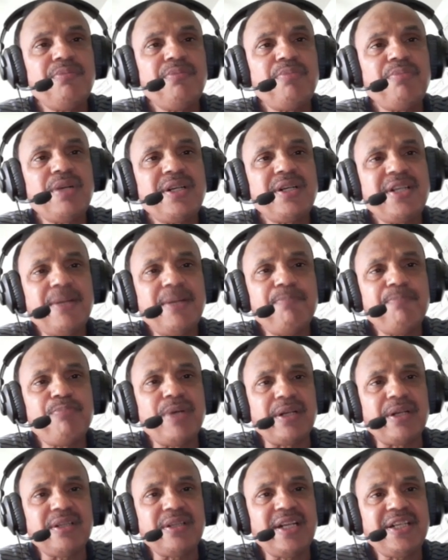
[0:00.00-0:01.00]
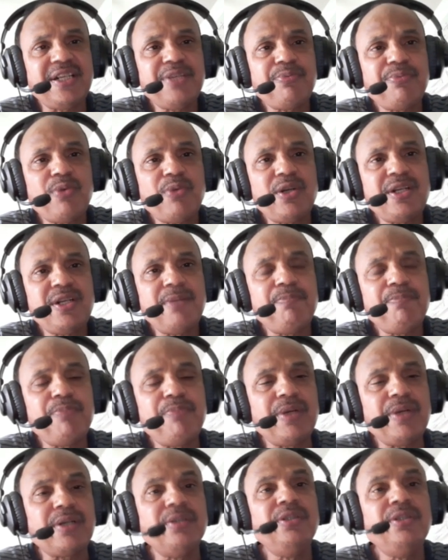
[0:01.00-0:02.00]
per dumper. That is for
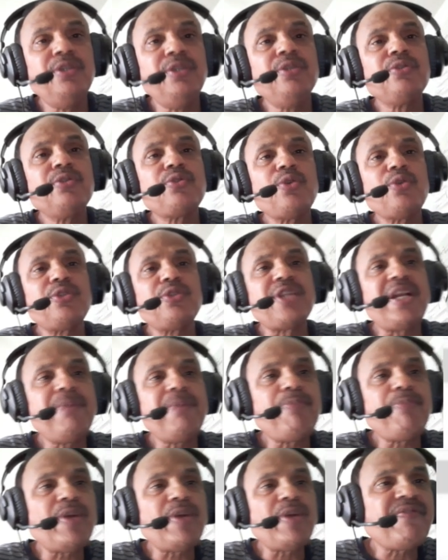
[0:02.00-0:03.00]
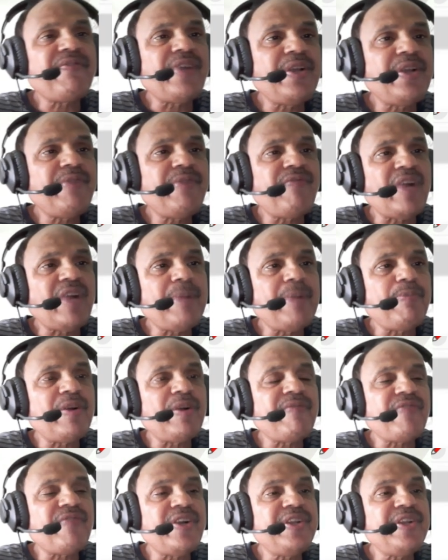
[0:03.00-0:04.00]
dumper. So three point five, five
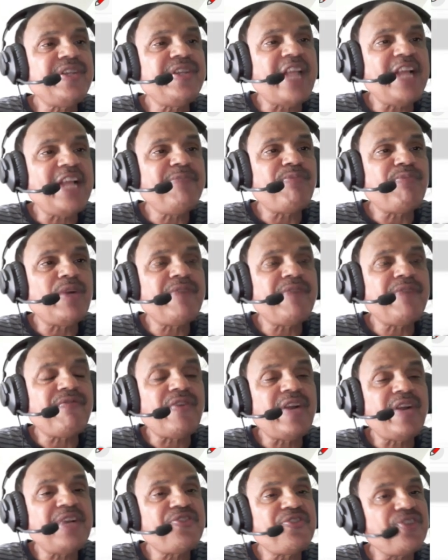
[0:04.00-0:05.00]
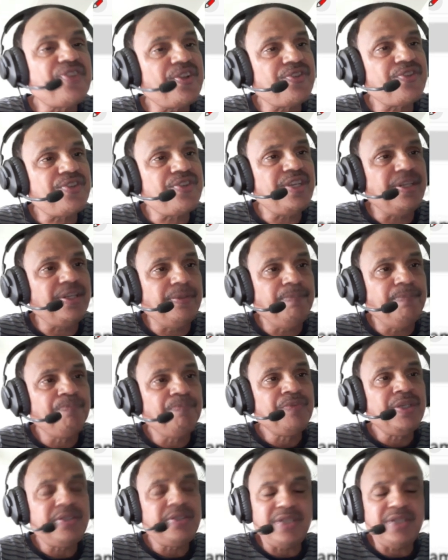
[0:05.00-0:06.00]
point five, nine point five and sixteen
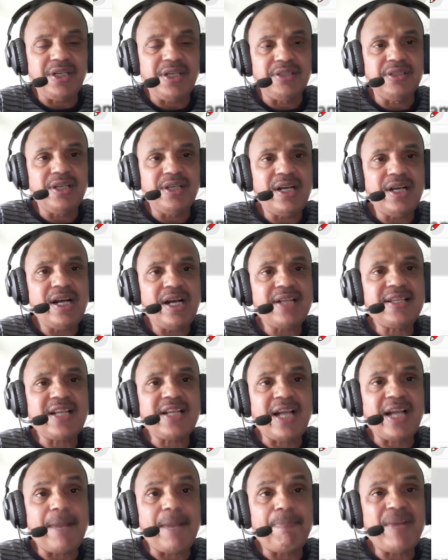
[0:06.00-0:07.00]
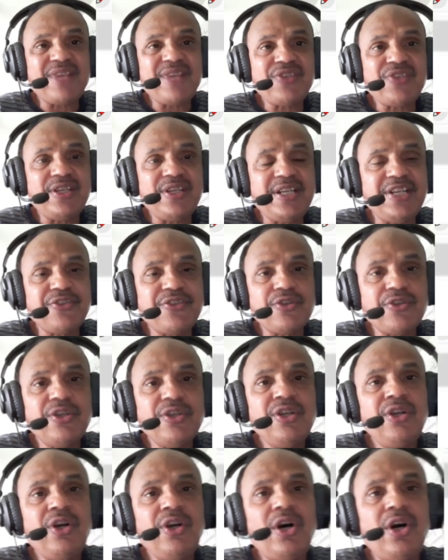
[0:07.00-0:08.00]
ton are the capacities
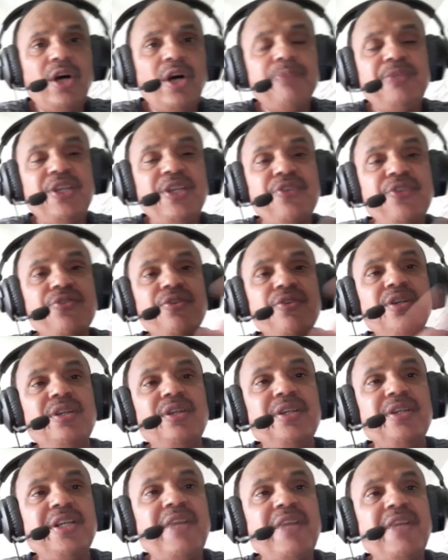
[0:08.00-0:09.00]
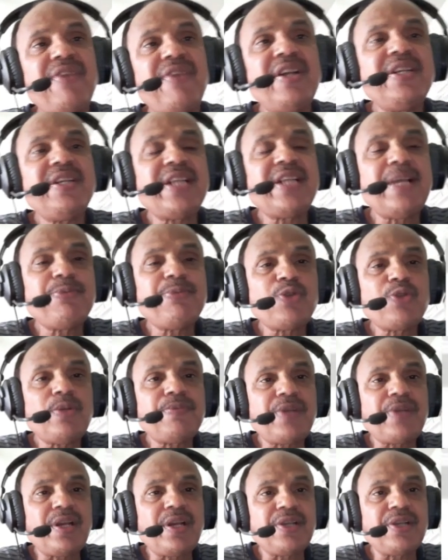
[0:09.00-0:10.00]
of these different types of
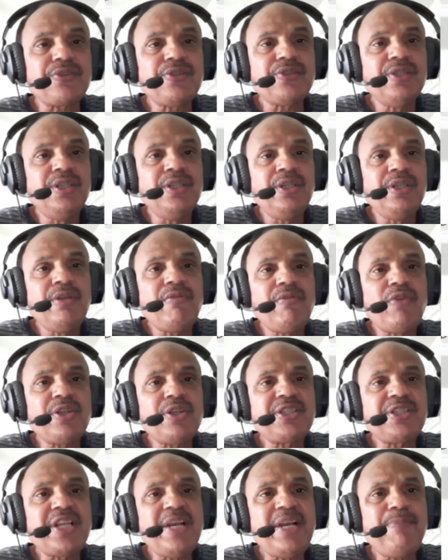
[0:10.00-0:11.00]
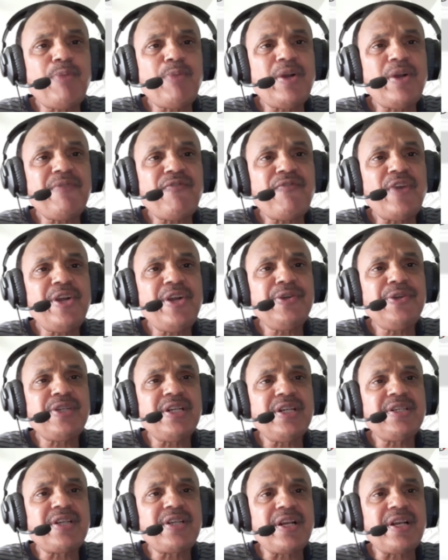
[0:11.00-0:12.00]
trucks. For three point five
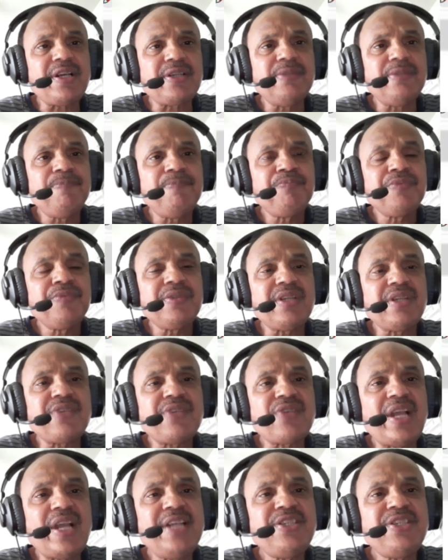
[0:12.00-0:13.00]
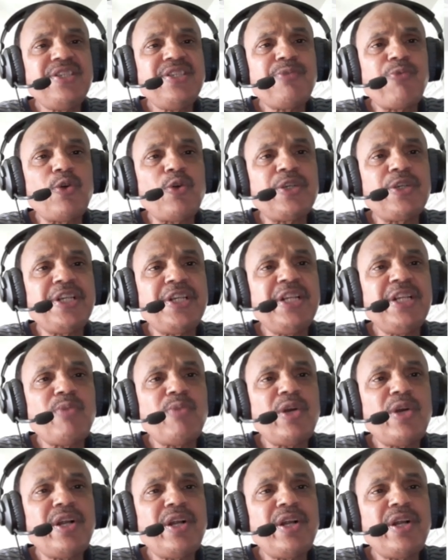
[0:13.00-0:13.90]
ton truck, the size is fourteen